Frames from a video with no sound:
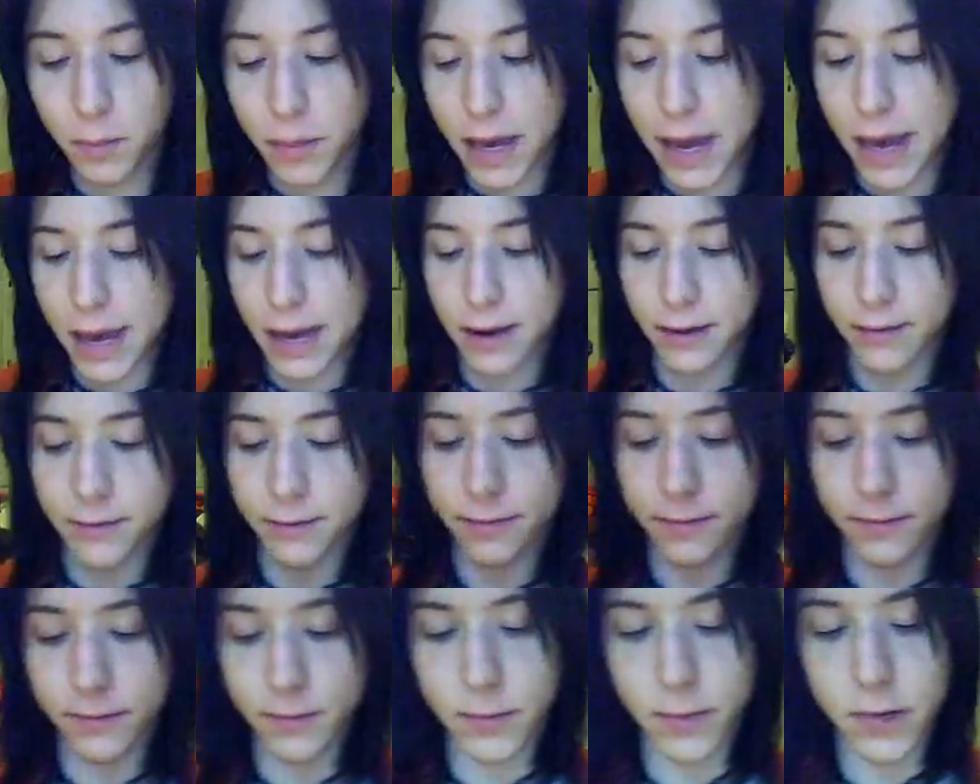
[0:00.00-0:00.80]
bit
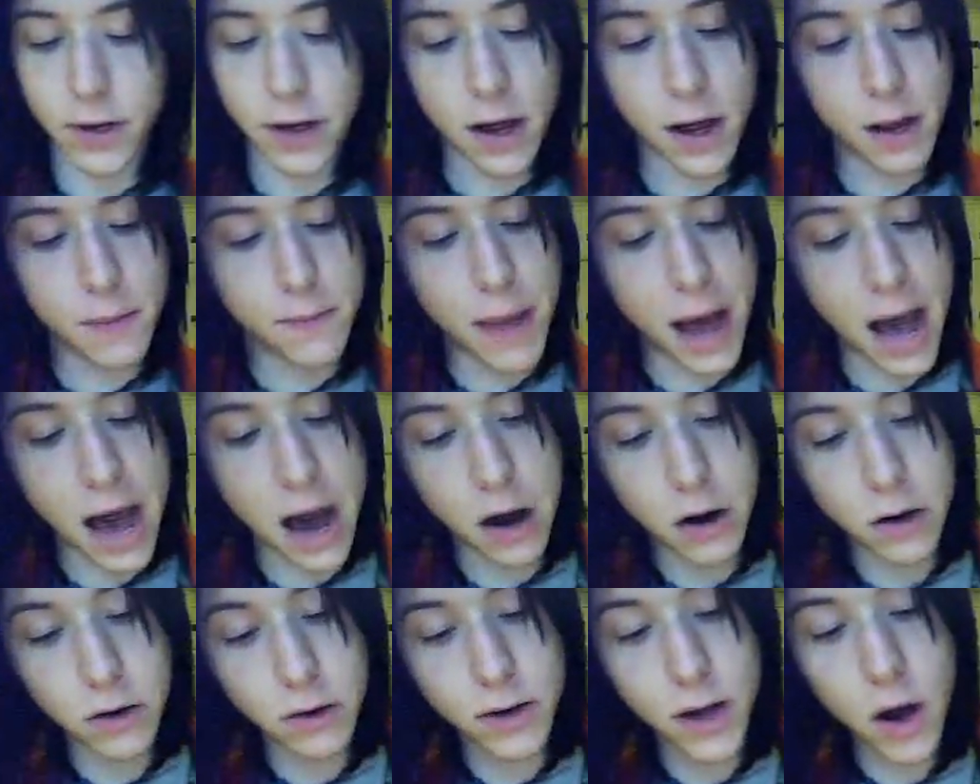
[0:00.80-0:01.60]

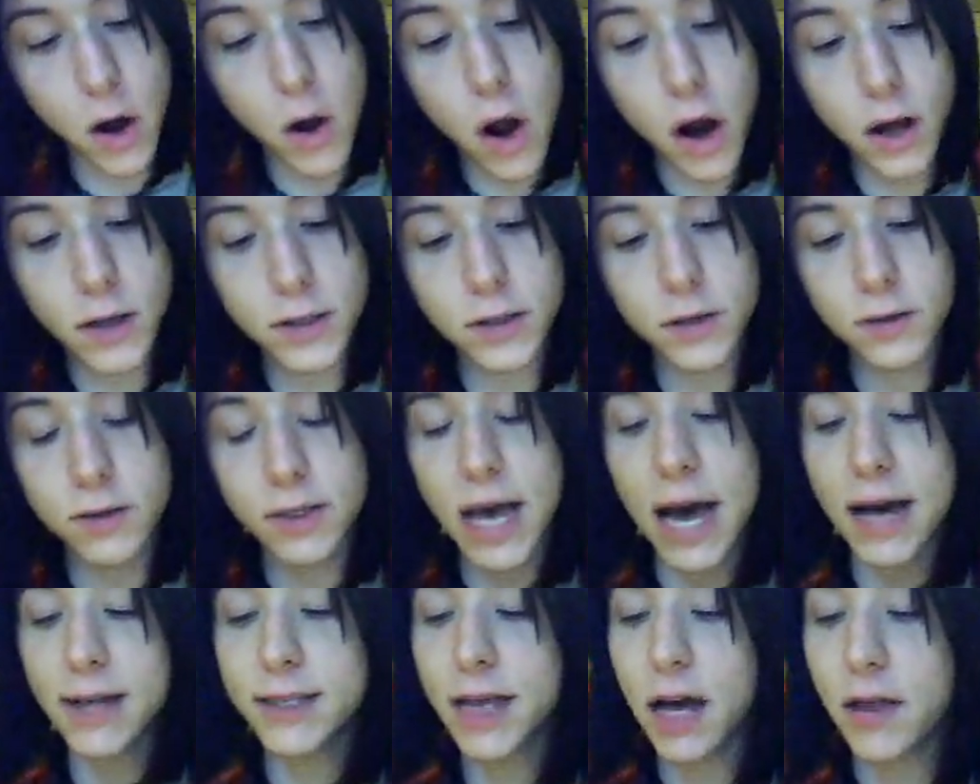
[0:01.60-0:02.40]
about, it also
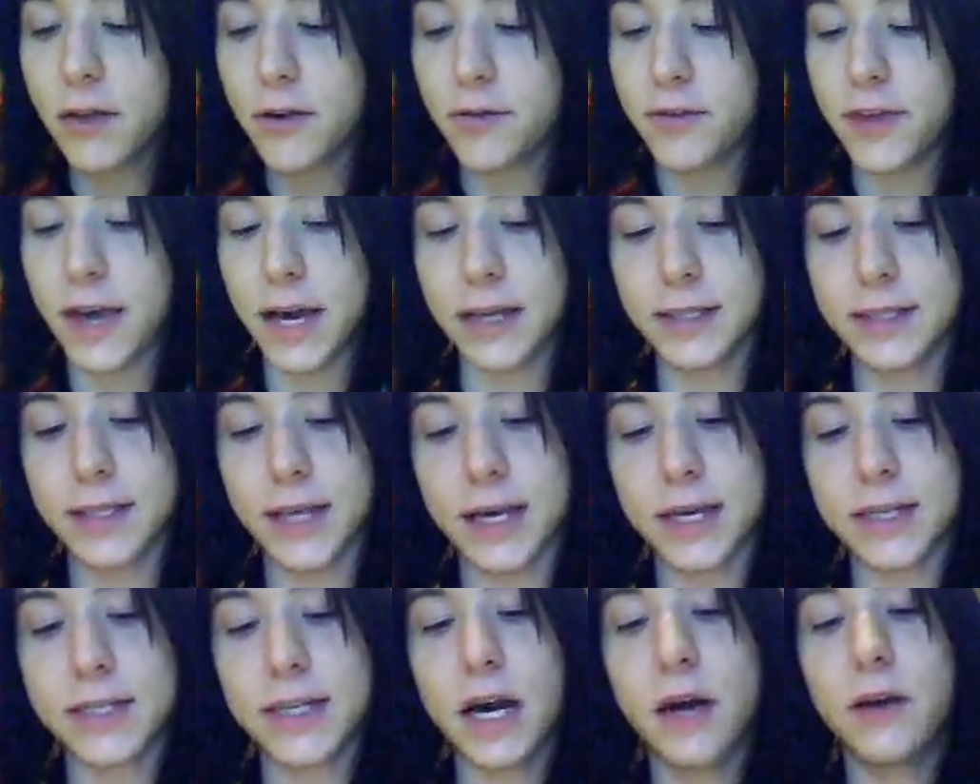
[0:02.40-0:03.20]
has other things,
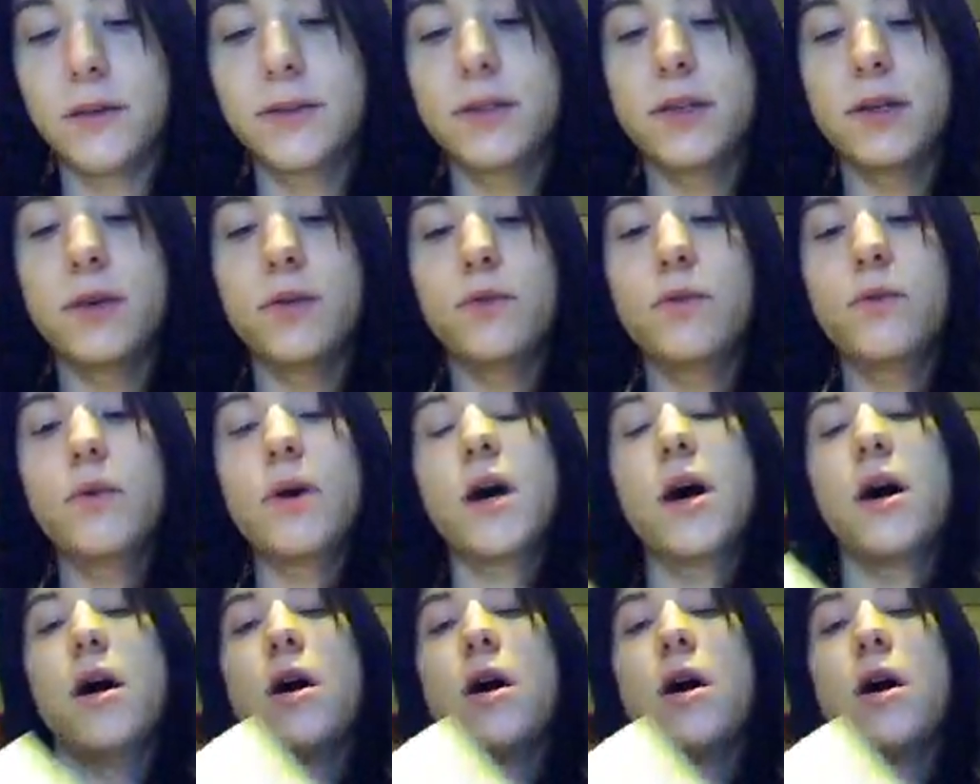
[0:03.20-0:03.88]
like it tells you